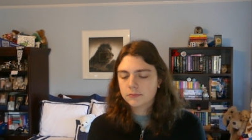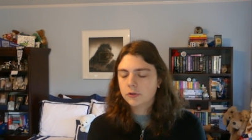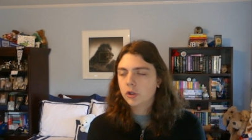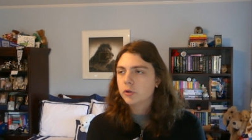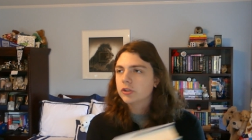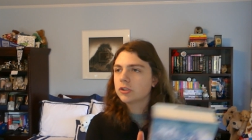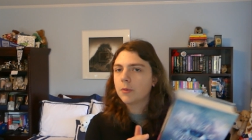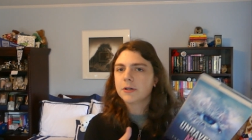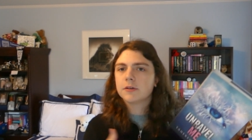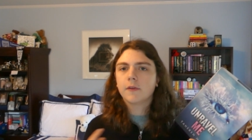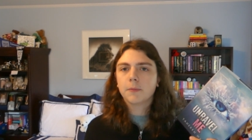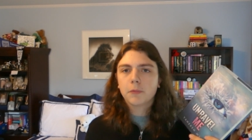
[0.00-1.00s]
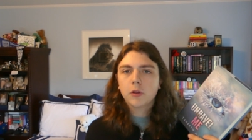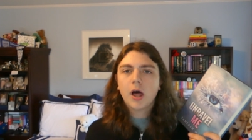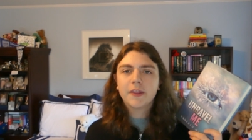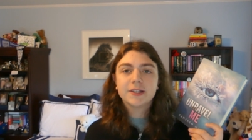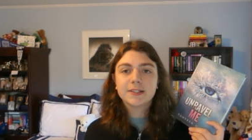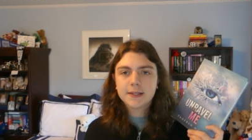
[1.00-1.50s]
learn so much of the
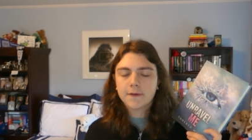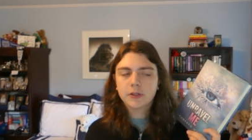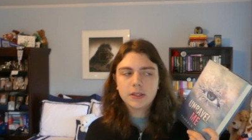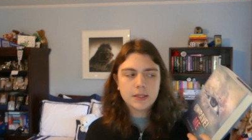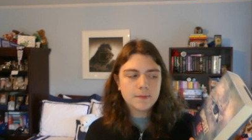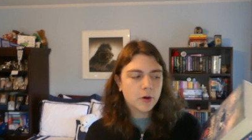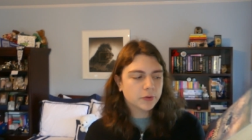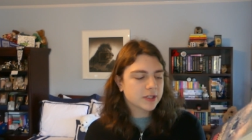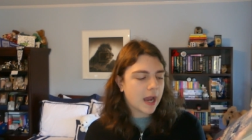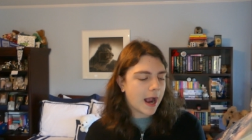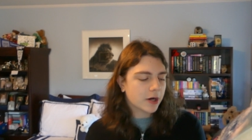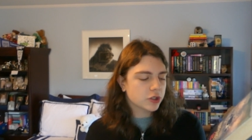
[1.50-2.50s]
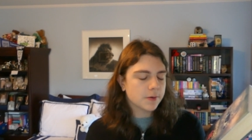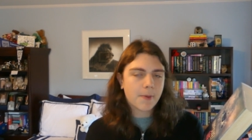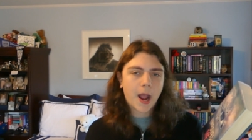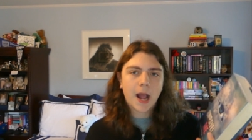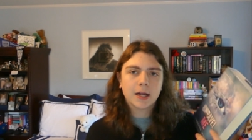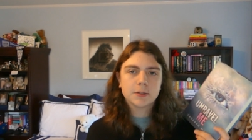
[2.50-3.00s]
plot. This is definitely the most
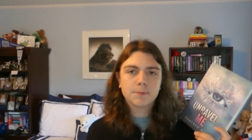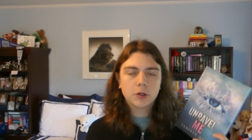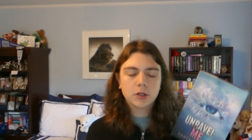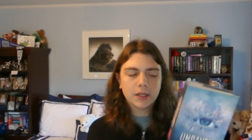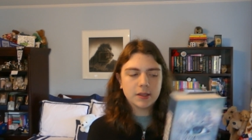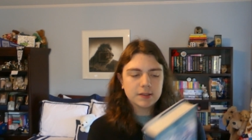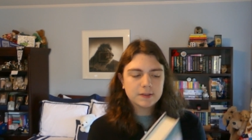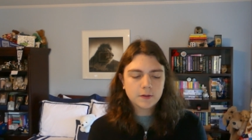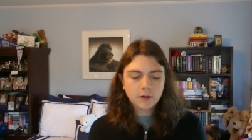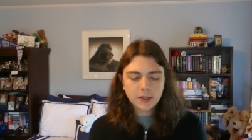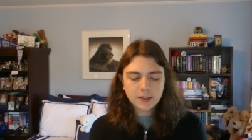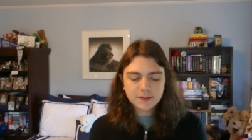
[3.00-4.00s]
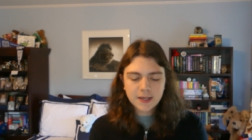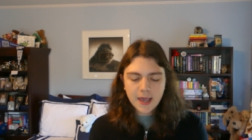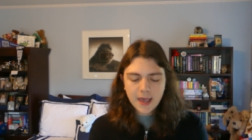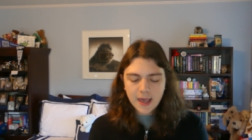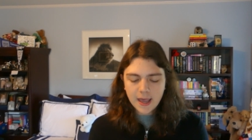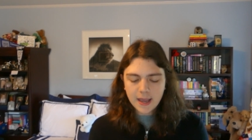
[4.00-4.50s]
action-packed book in the series,
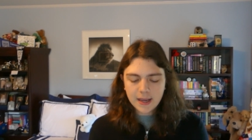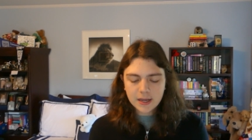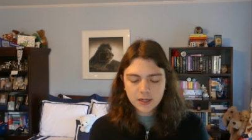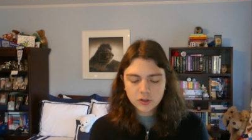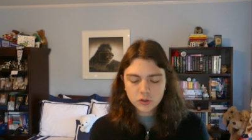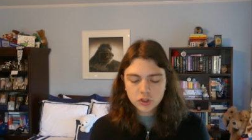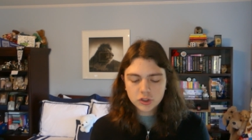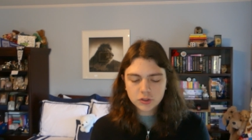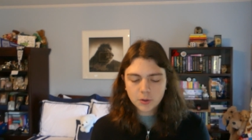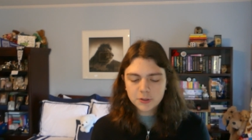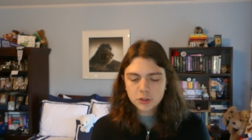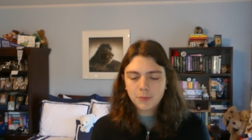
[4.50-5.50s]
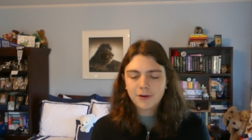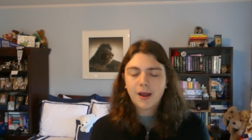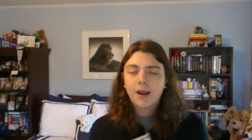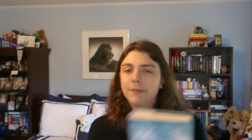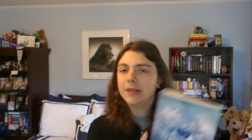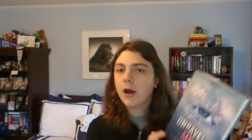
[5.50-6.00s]
and there's just so much going
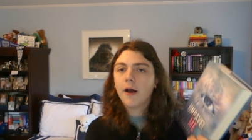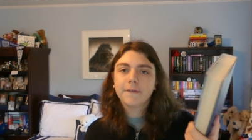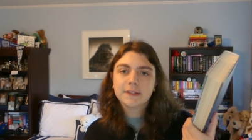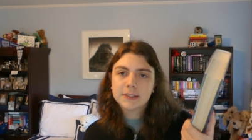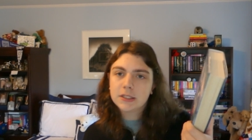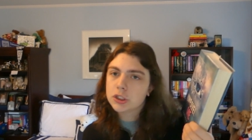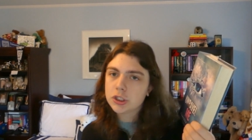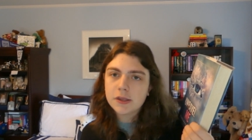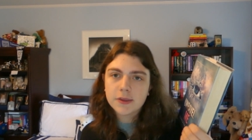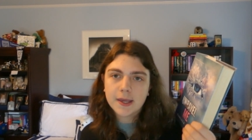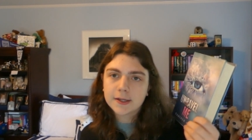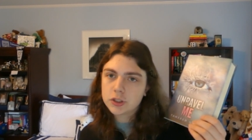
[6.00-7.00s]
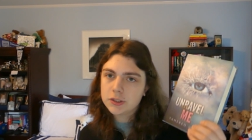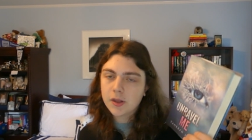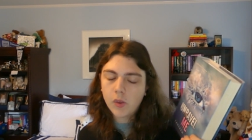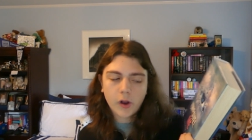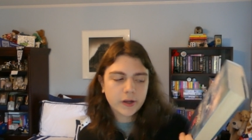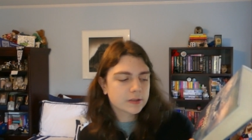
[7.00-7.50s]
on. I mean, obviously, she's thick. She's
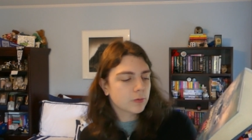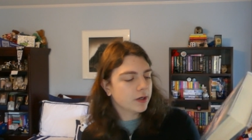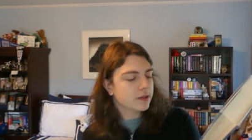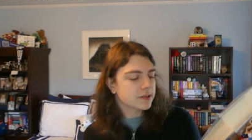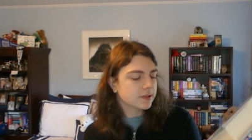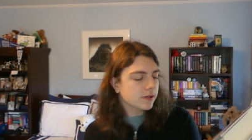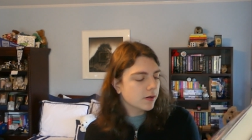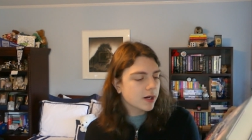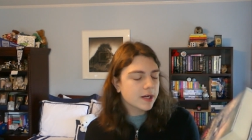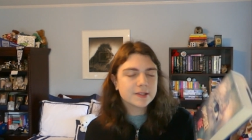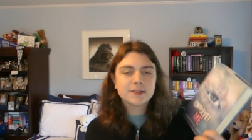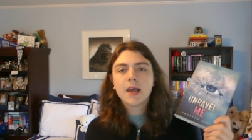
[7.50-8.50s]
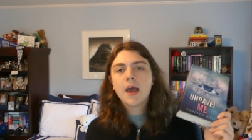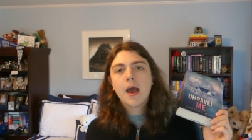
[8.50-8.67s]
the longest one in the series,